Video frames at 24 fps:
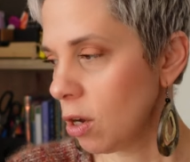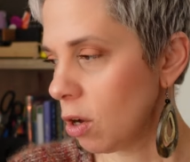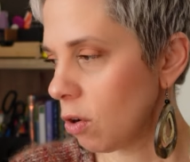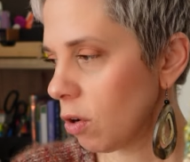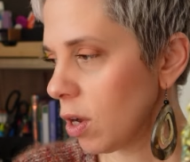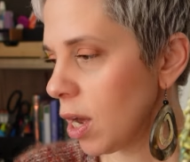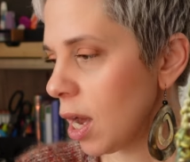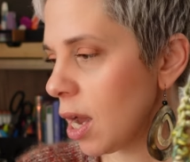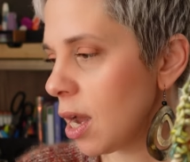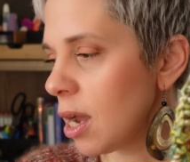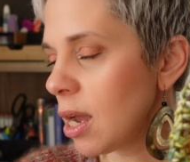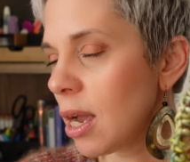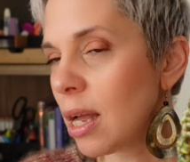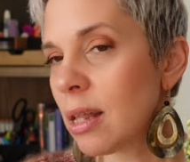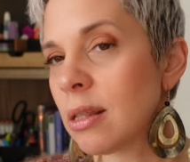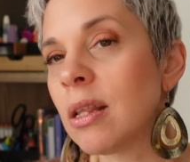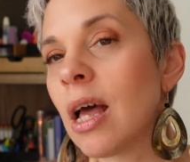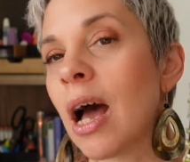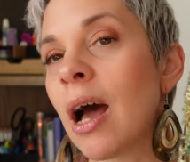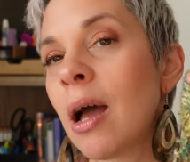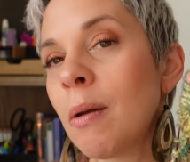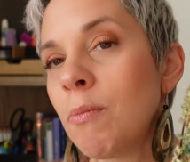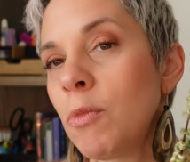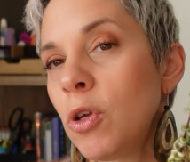Okay, and
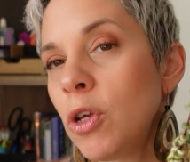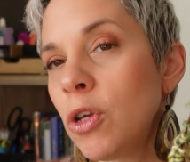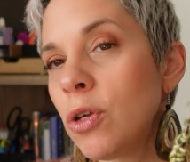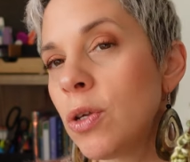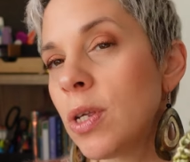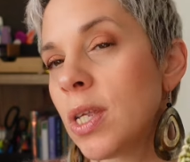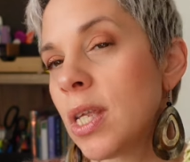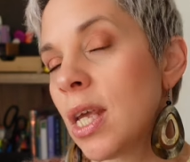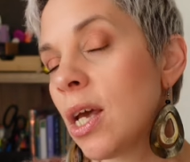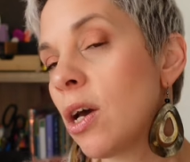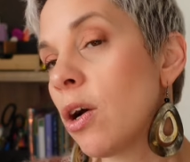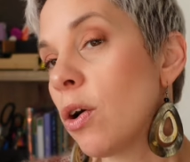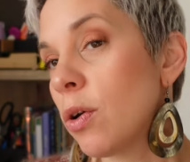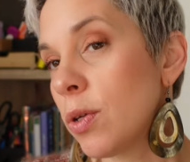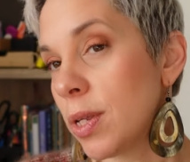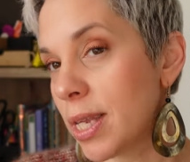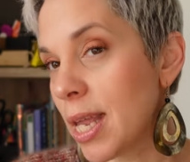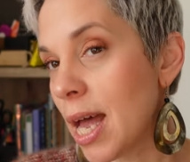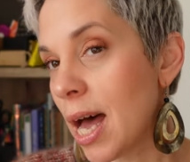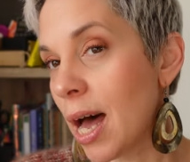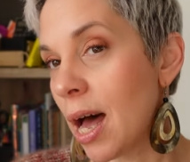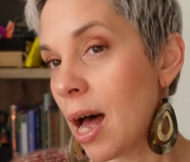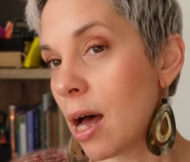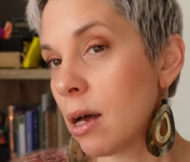I'm using
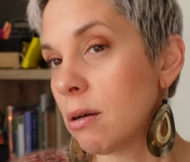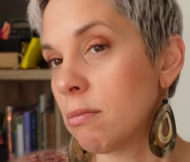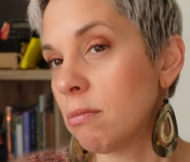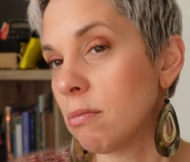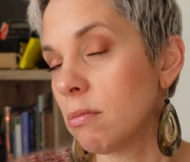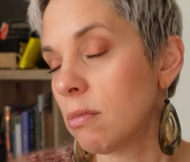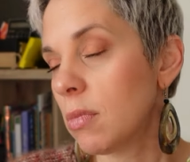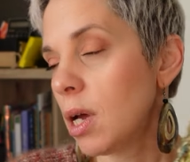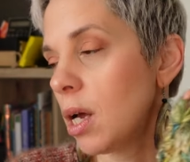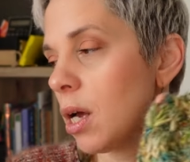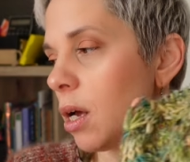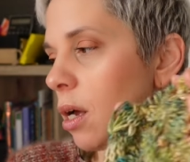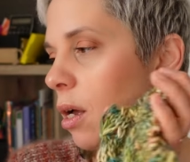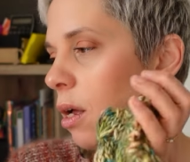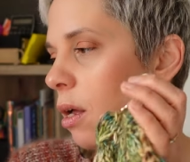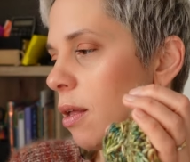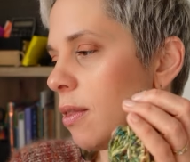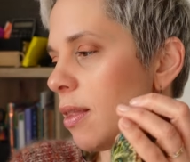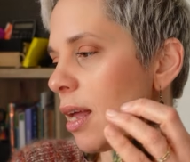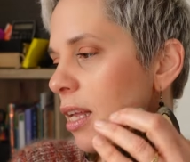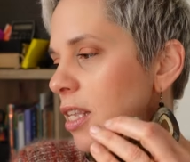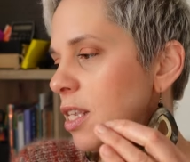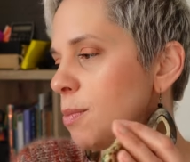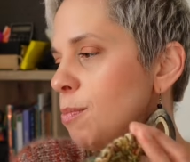Ostara.
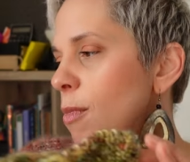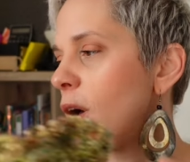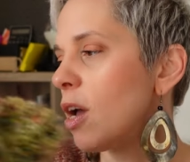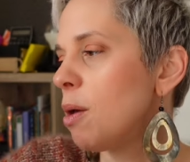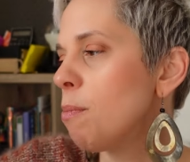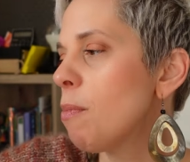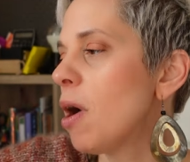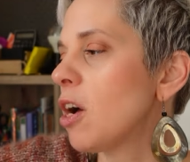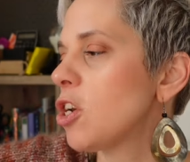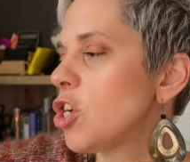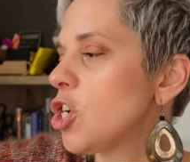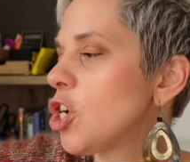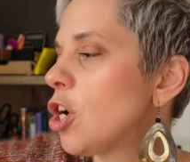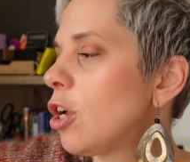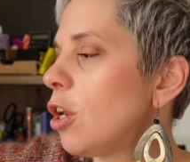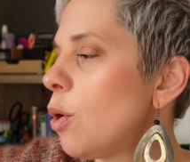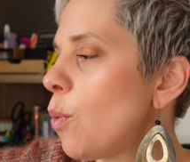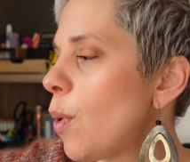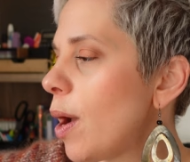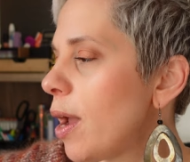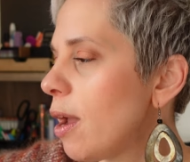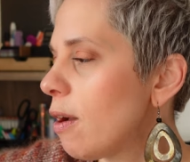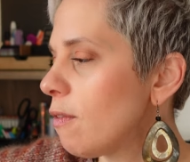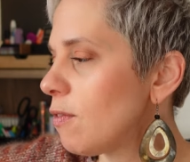That's my March
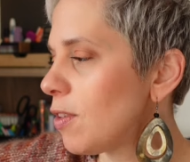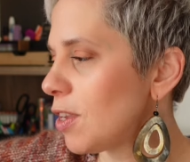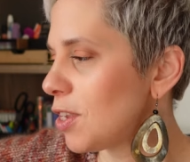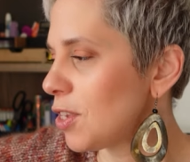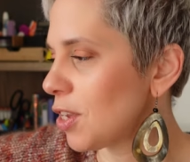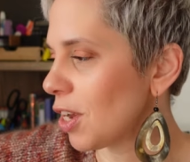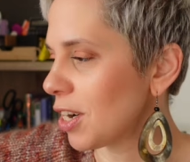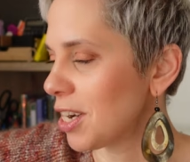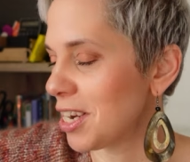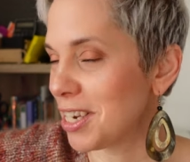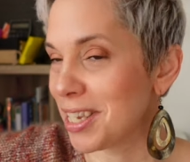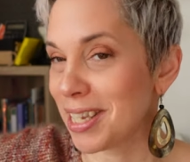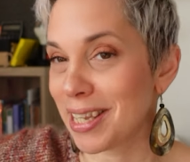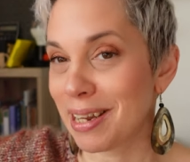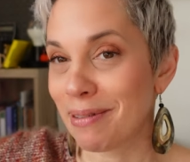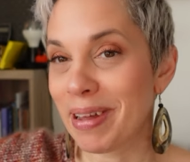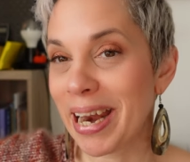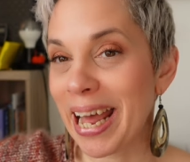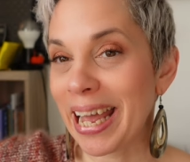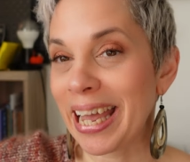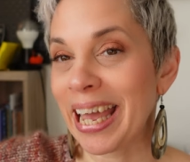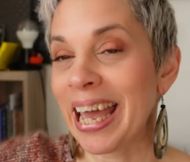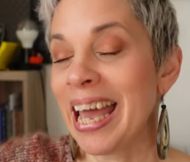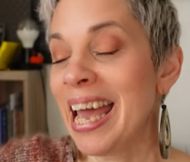colorway of the Sockness
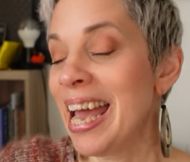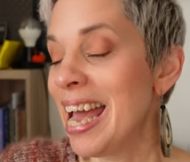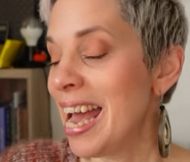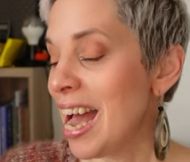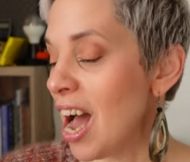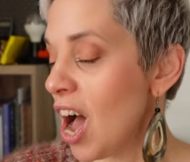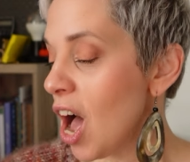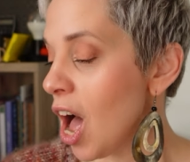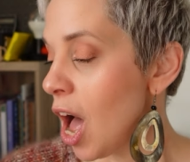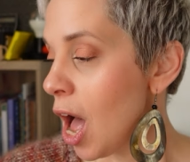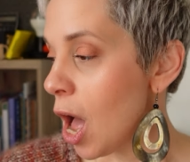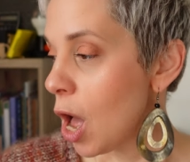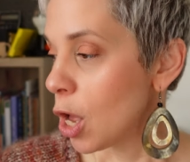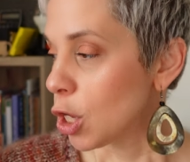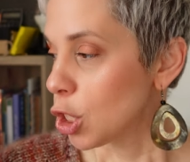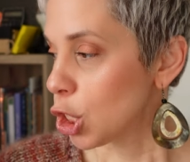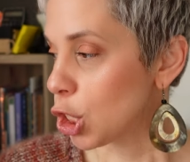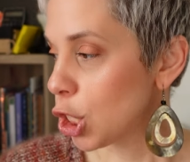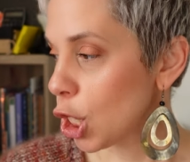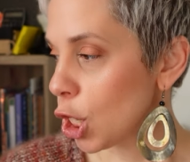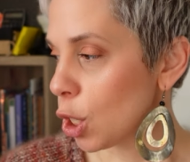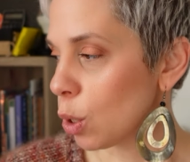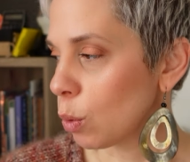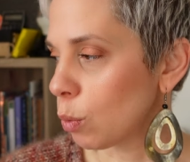Almanac.
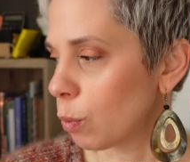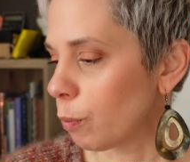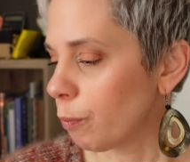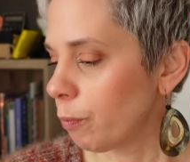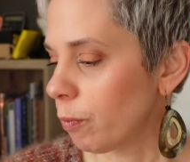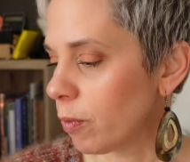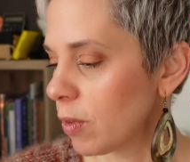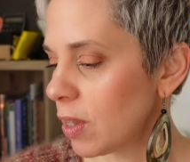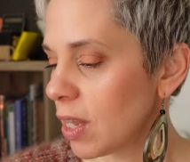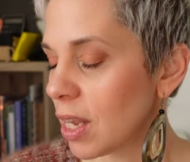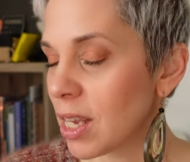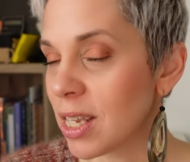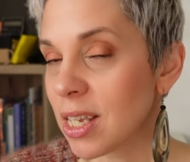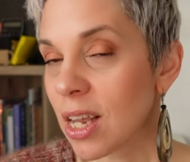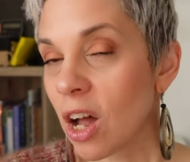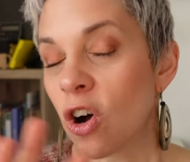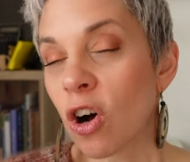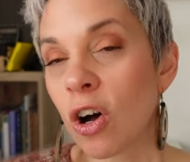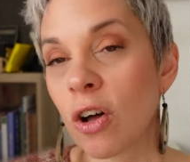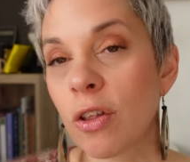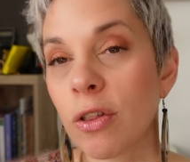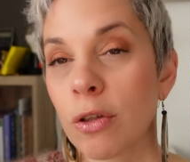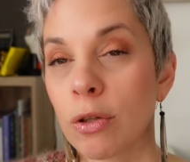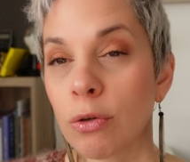So that's
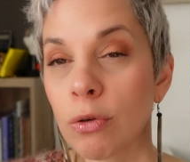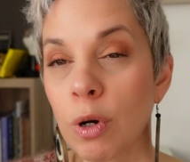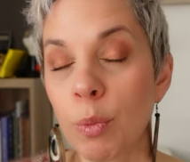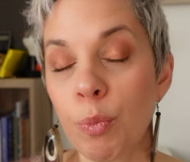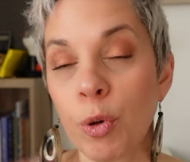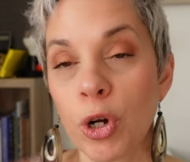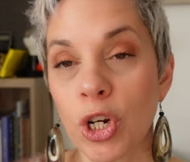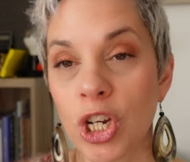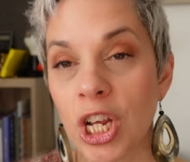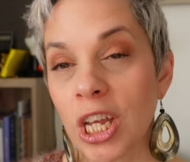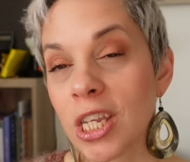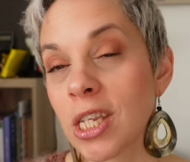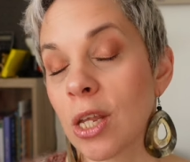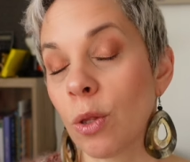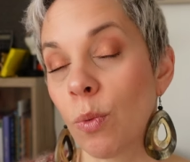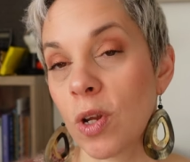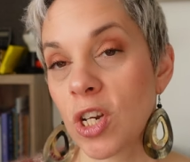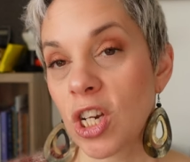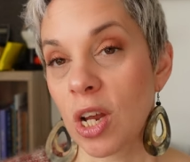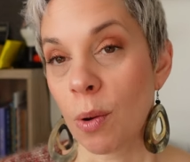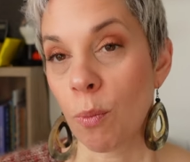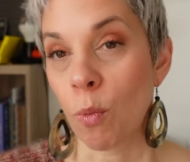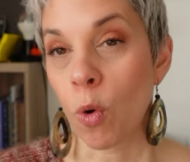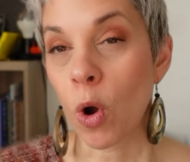all the three projects on
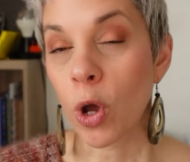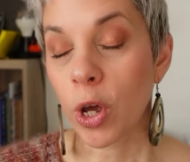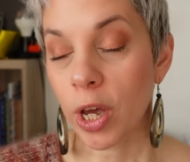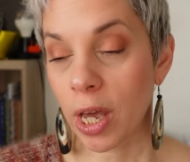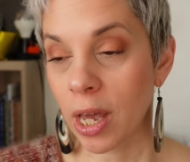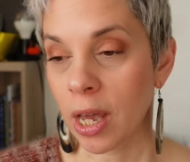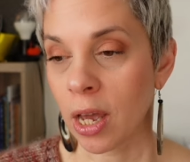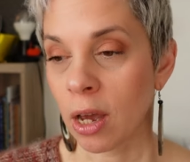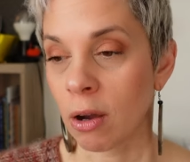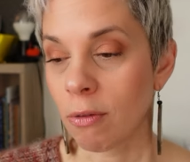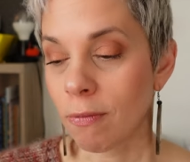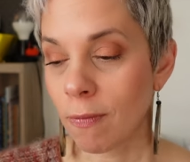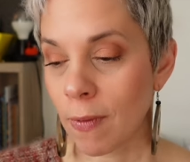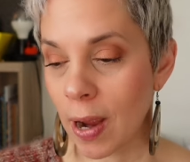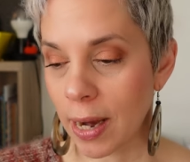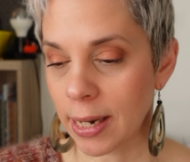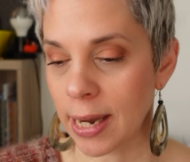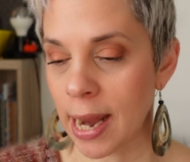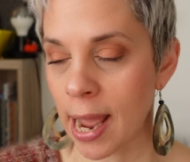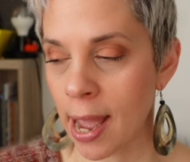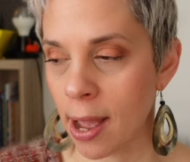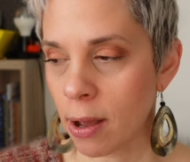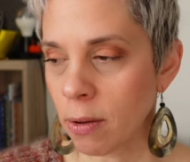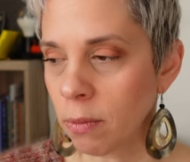which I'm working right
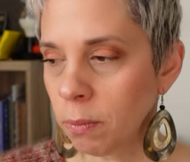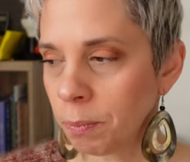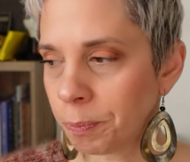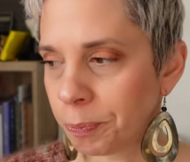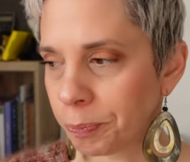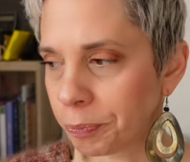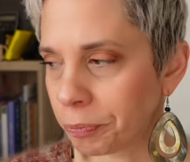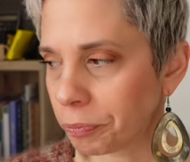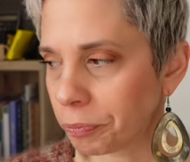now.